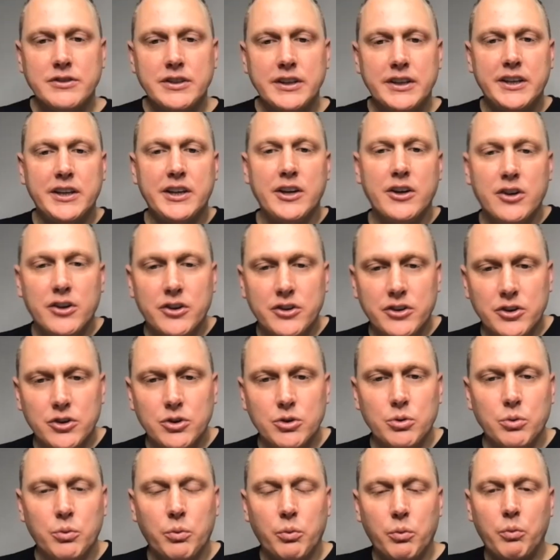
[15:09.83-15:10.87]
to hear
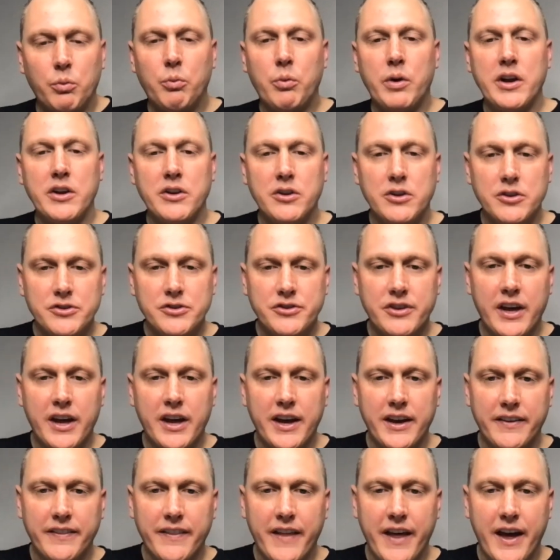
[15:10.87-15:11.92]
you when you're
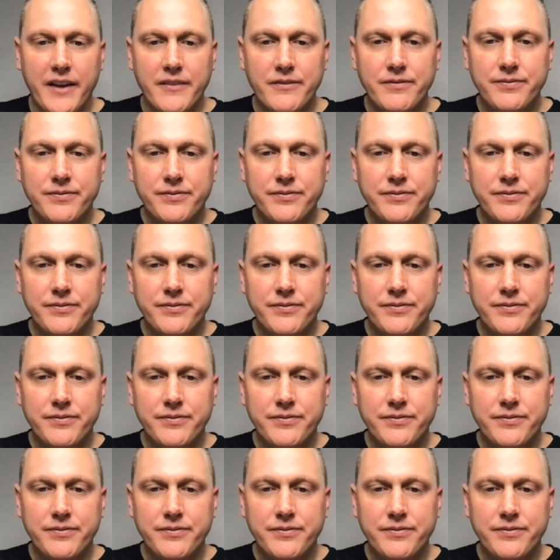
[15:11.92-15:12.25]
saying that